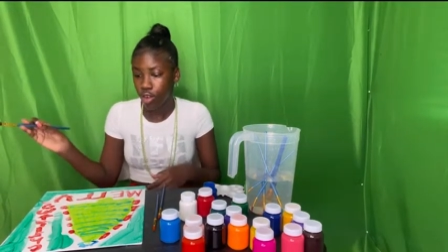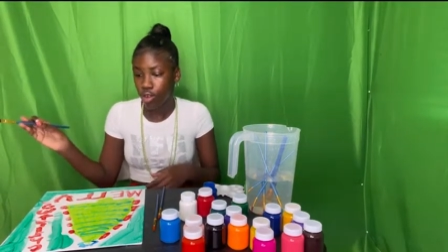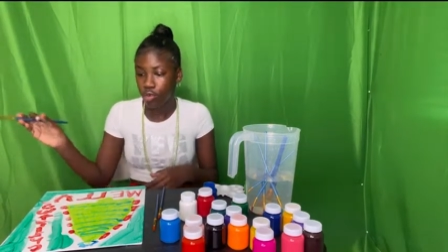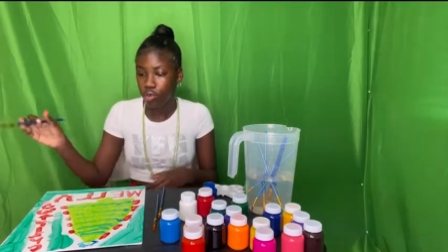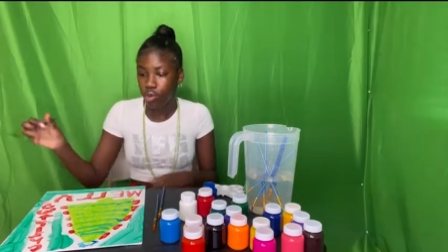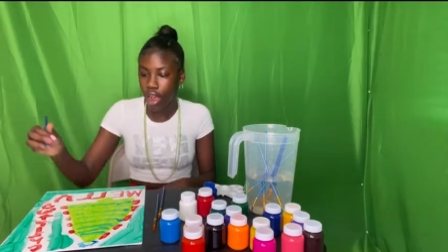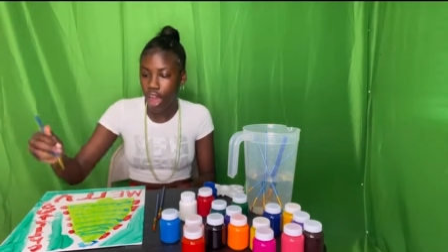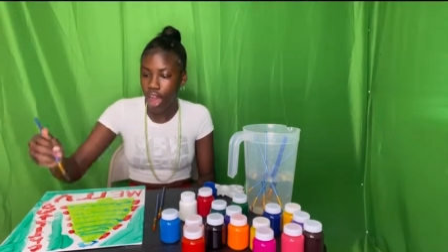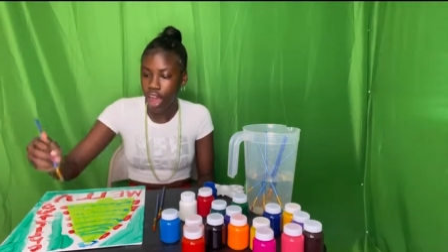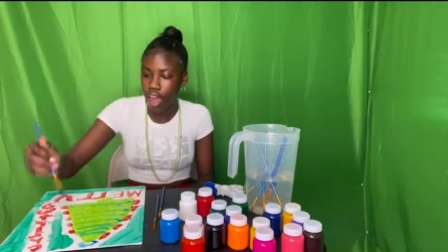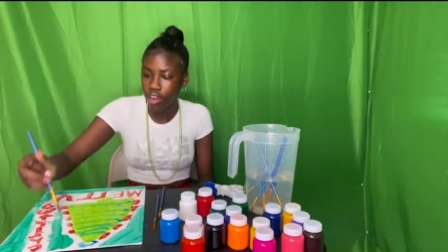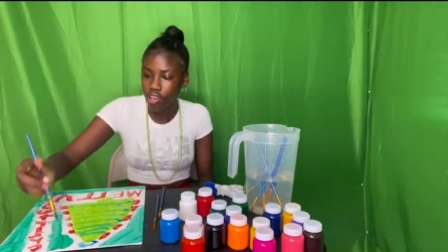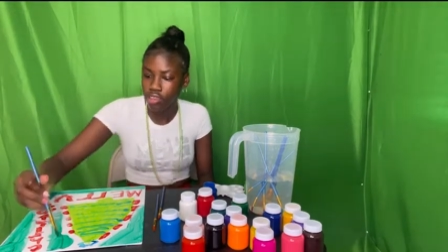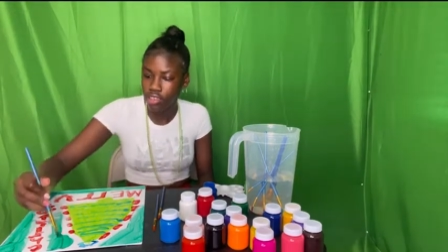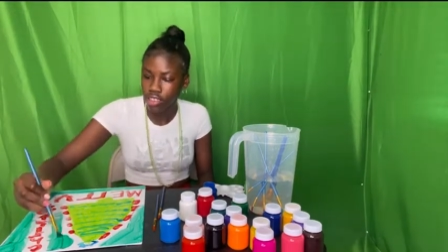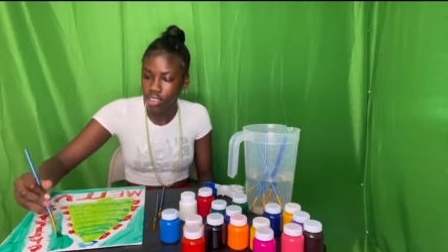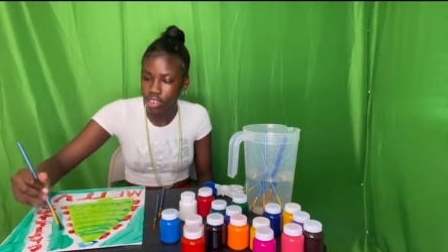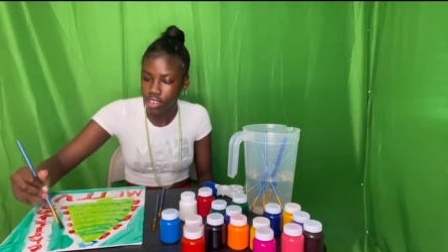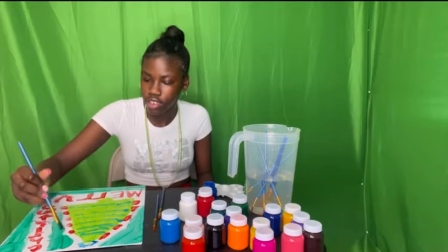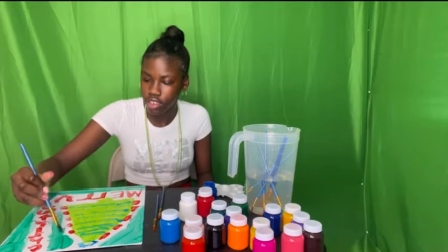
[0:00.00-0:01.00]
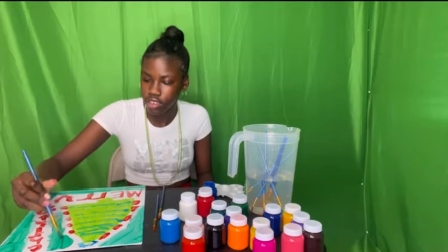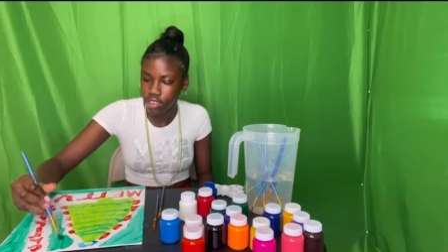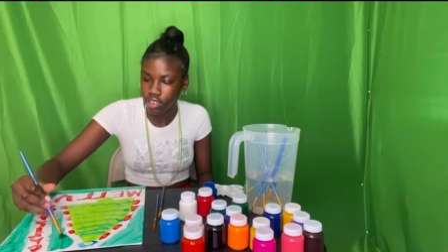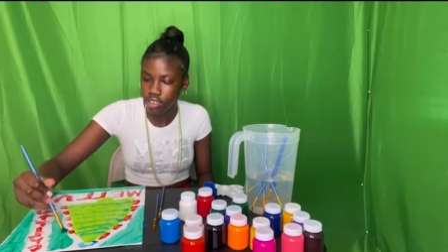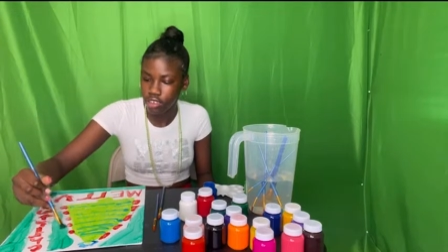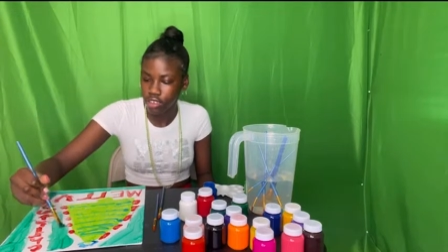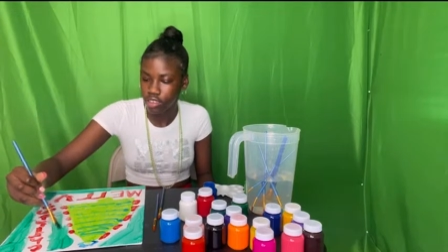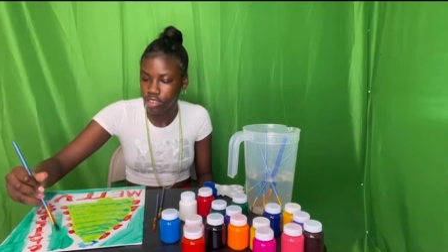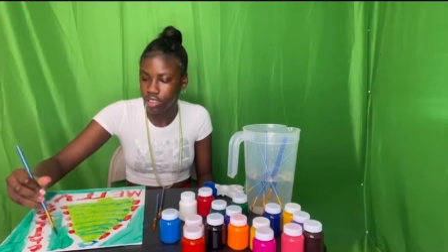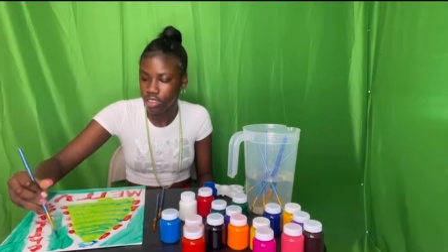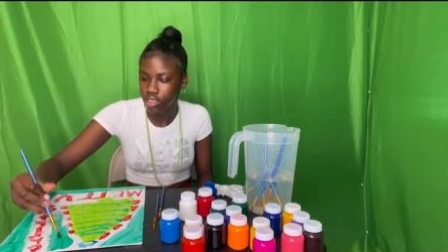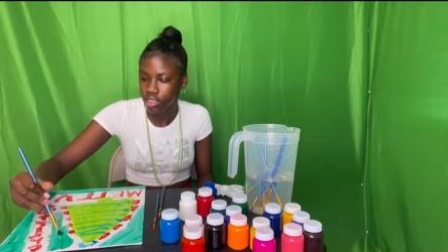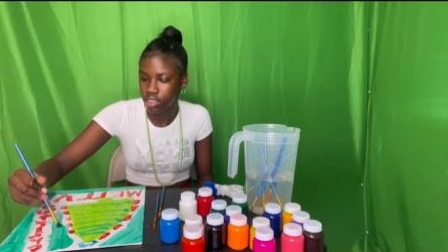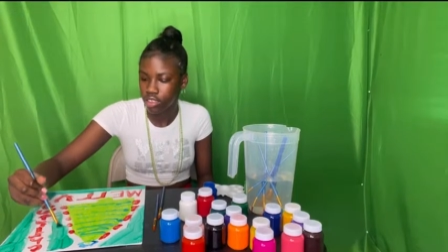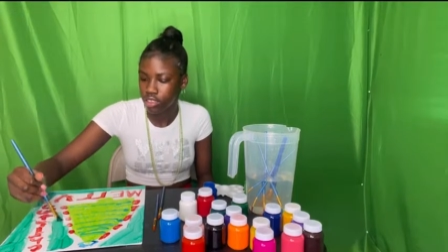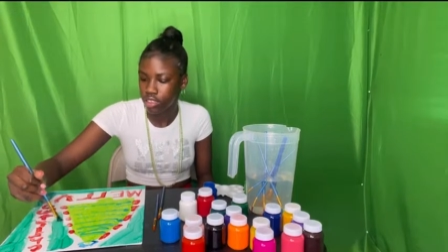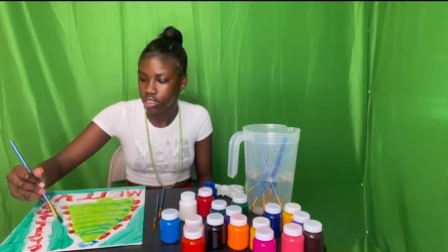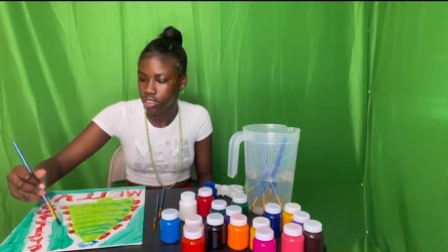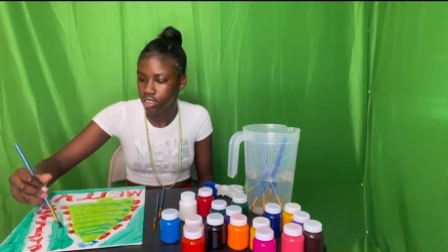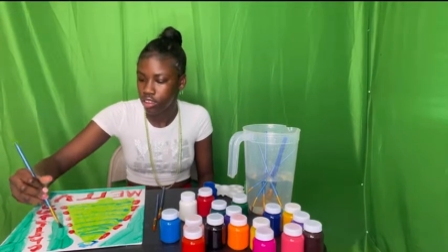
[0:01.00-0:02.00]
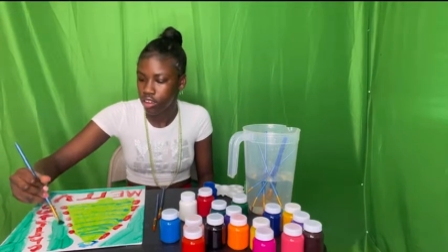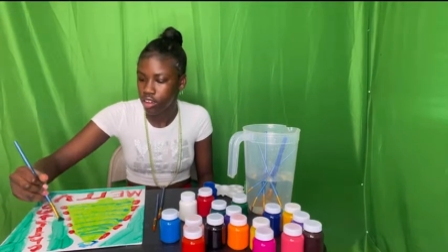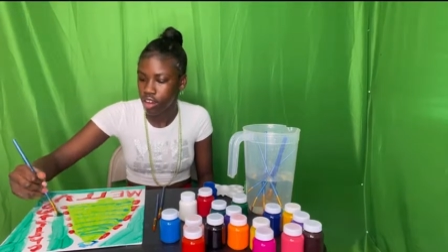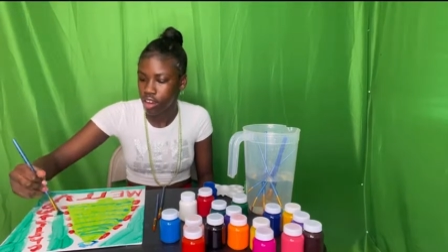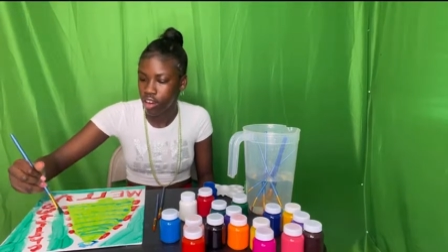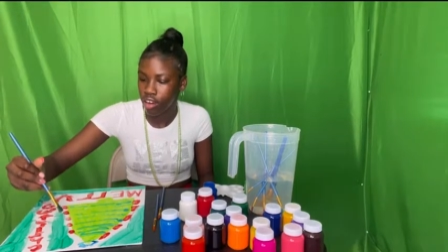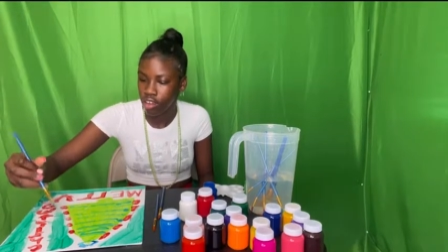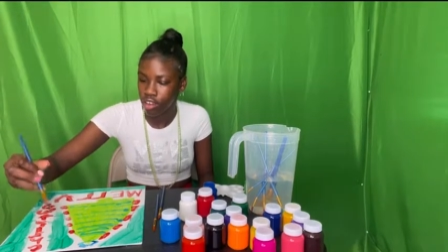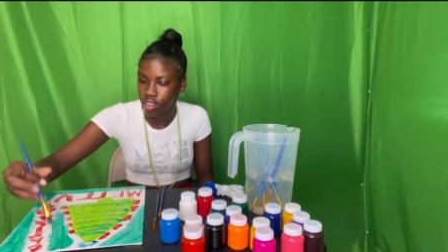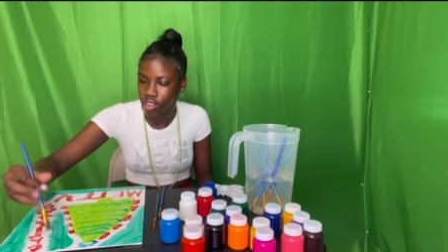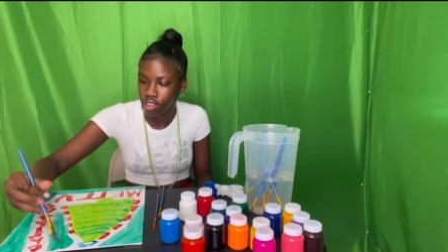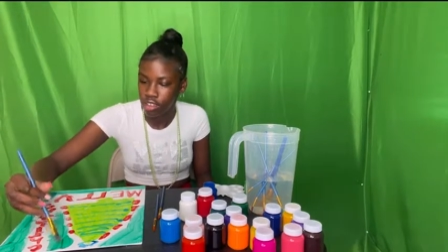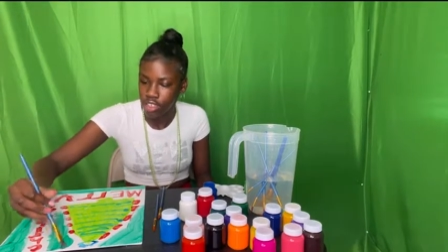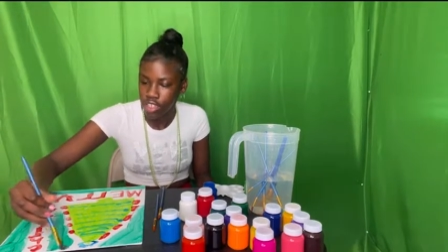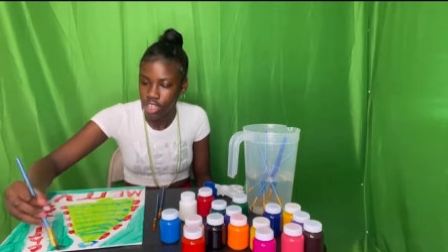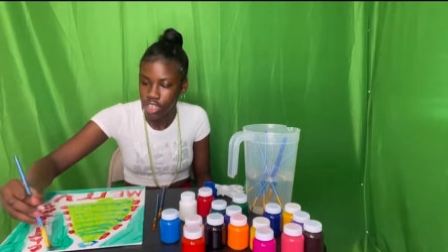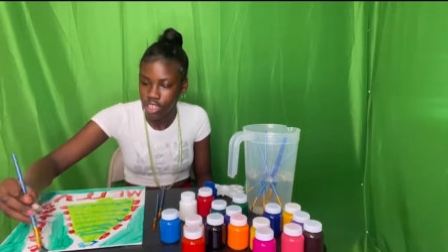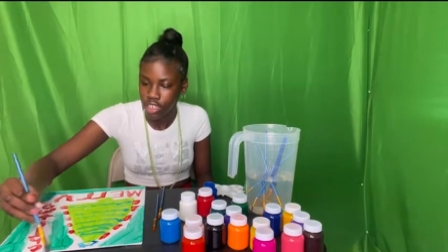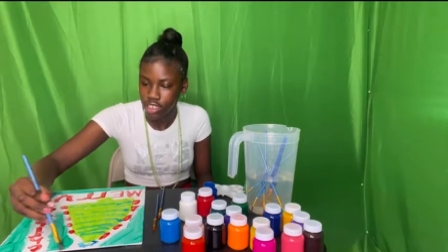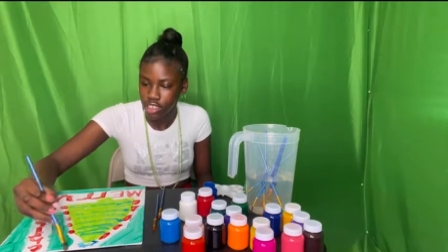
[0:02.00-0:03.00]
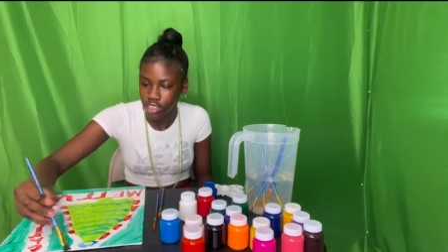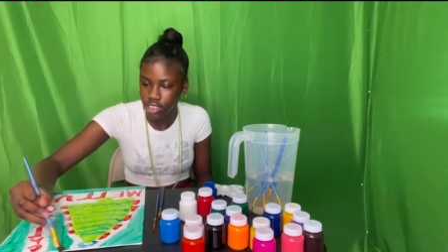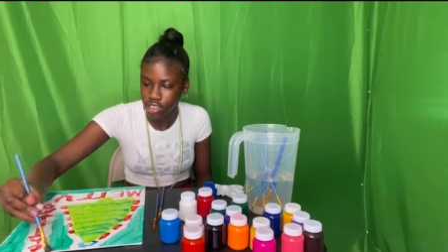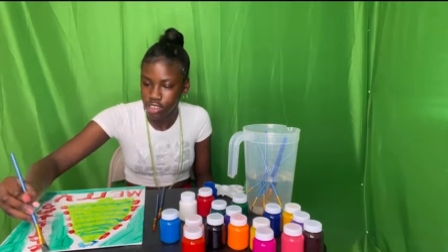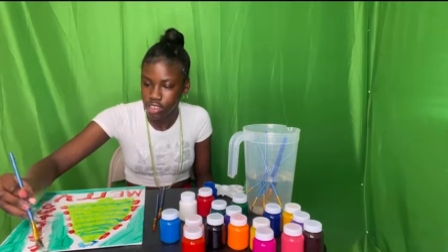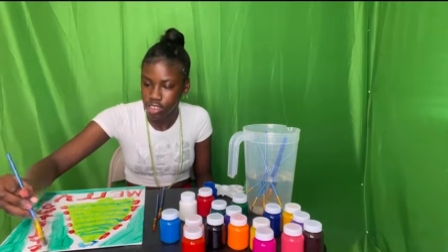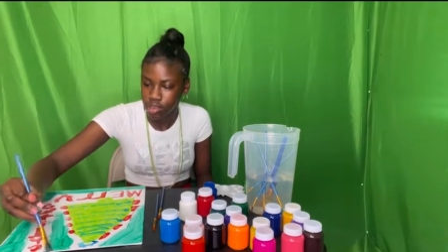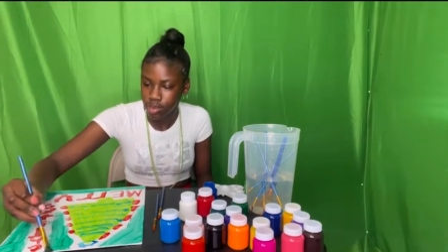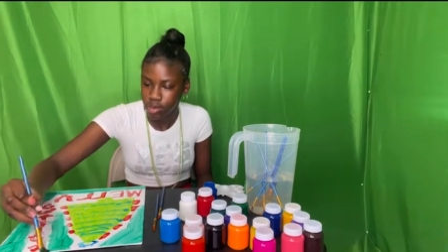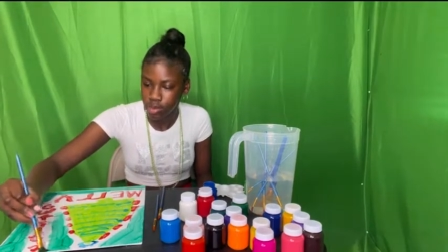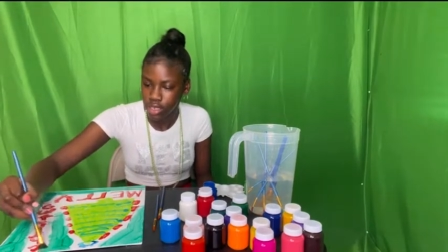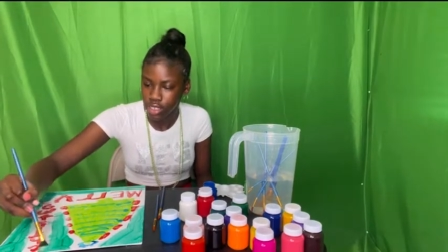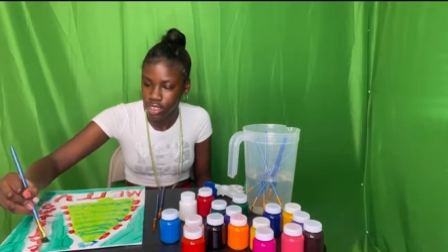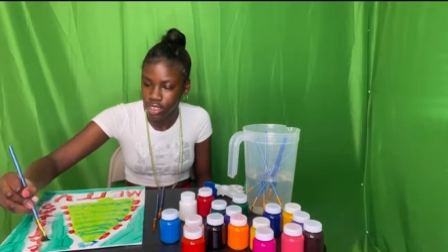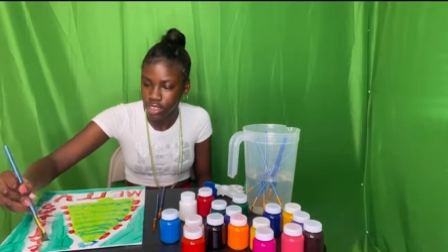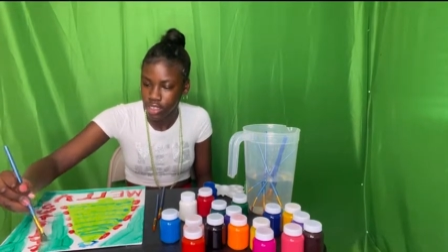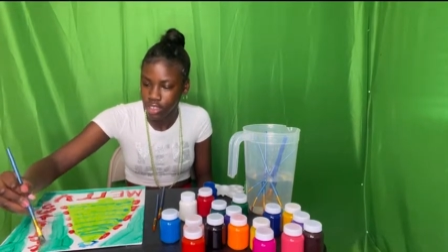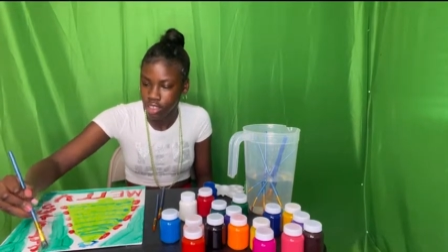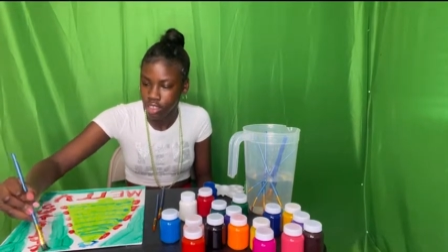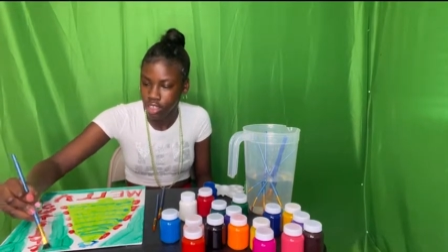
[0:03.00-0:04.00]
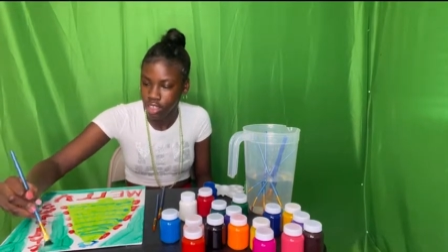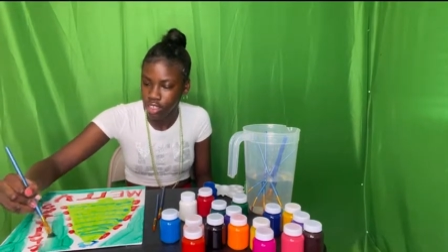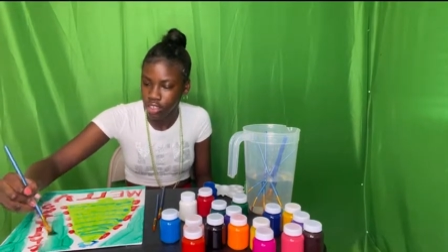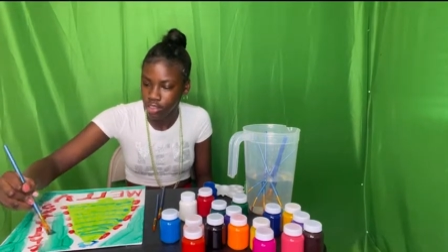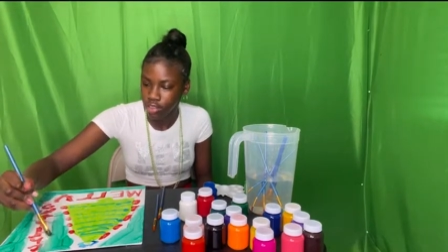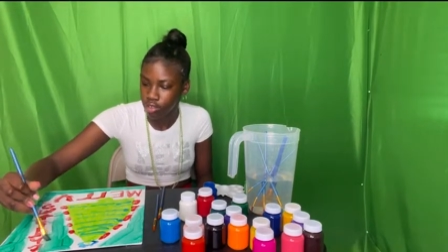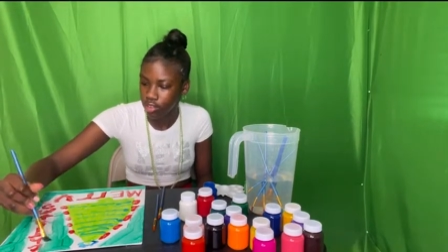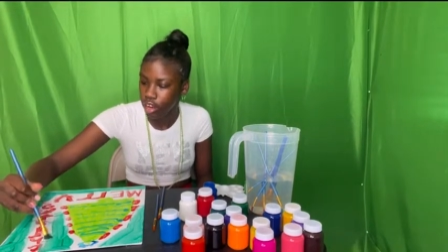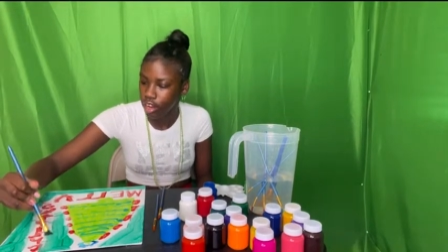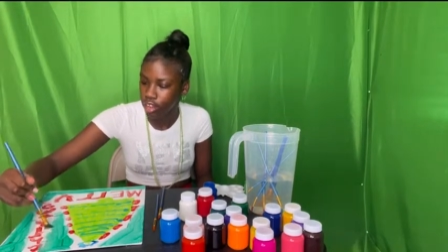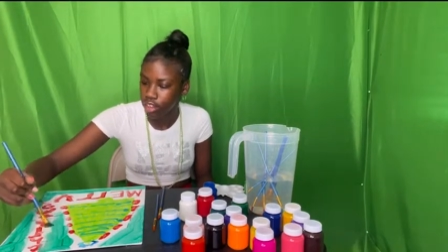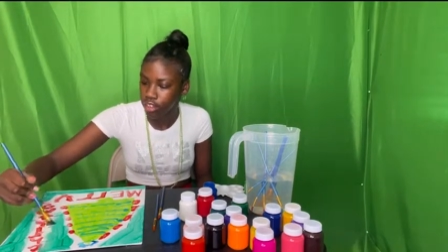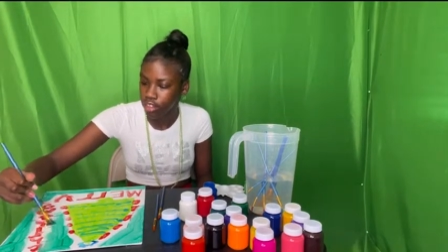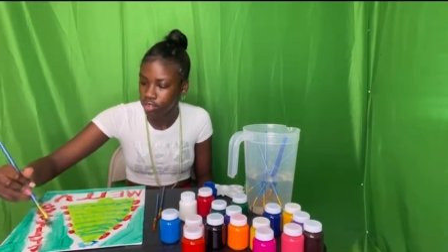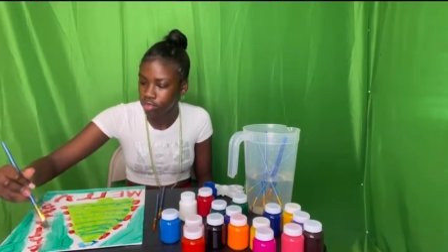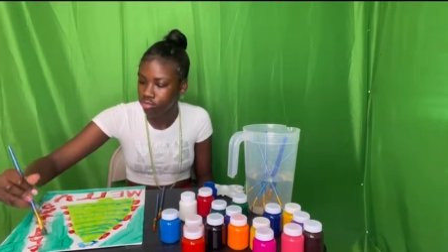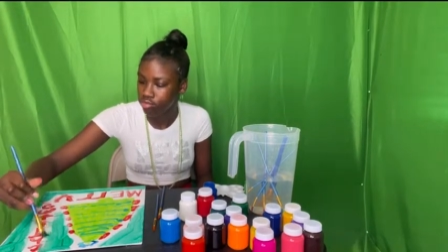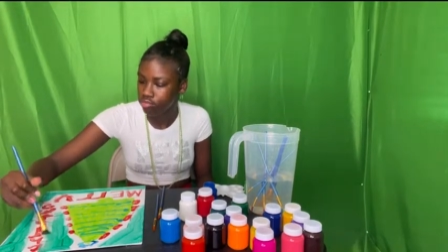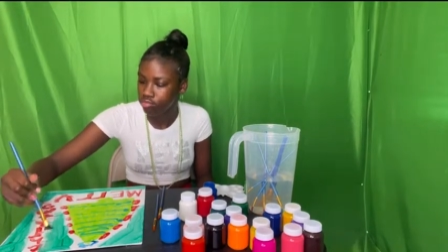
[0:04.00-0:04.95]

Wowzers. Y'all, this is so amazing. Thank you. I know.